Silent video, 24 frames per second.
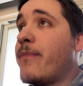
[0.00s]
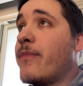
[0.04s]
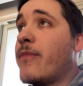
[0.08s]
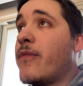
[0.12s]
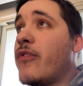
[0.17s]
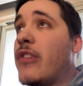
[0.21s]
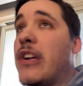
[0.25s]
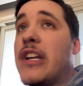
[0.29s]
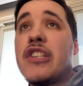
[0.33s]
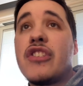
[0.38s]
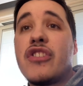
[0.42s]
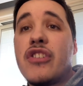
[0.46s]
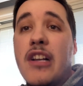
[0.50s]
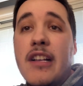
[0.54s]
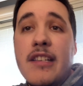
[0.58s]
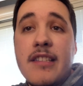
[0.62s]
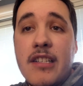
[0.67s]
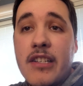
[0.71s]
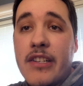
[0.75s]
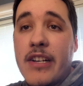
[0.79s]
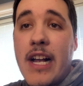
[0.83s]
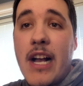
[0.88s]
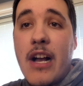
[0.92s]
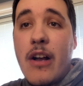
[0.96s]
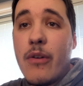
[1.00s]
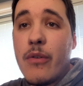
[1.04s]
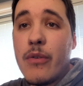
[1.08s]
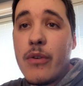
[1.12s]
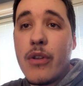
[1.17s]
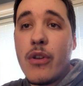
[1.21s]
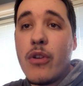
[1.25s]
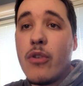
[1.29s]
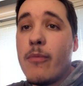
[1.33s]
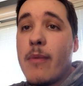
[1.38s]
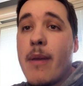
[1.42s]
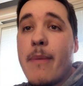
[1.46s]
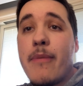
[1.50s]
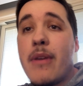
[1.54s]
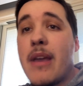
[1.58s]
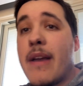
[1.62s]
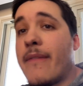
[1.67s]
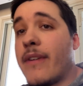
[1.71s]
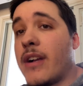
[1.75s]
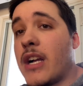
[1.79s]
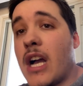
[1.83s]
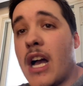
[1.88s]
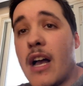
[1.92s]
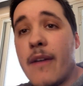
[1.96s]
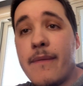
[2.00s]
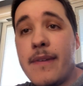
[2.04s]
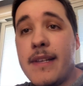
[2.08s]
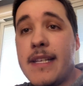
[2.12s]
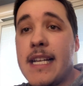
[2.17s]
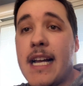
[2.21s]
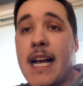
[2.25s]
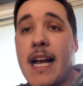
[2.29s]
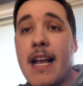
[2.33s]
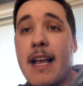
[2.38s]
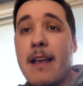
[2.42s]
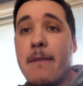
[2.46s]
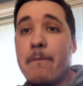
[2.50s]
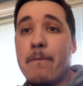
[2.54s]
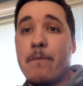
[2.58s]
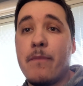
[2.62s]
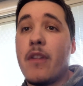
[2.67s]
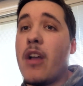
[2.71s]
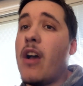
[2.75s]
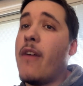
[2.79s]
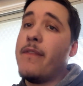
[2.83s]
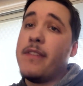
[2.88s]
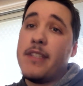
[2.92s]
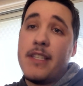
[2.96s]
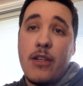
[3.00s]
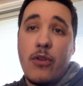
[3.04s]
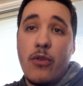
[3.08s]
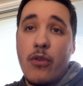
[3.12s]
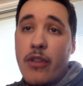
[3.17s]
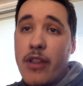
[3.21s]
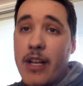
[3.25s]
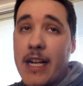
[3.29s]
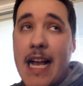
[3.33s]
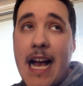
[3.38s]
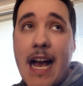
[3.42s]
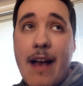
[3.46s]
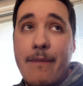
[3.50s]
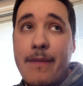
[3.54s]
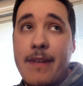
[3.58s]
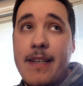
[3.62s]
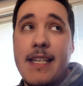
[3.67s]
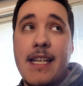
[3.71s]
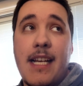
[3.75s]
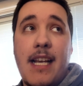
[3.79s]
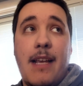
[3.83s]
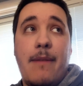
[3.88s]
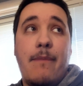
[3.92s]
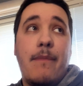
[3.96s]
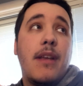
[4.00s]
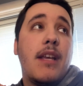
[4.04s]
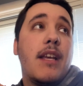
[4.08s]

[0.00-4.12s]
restaurants around, you know, maybe you have a coffee time. Obviously go to the coffee time,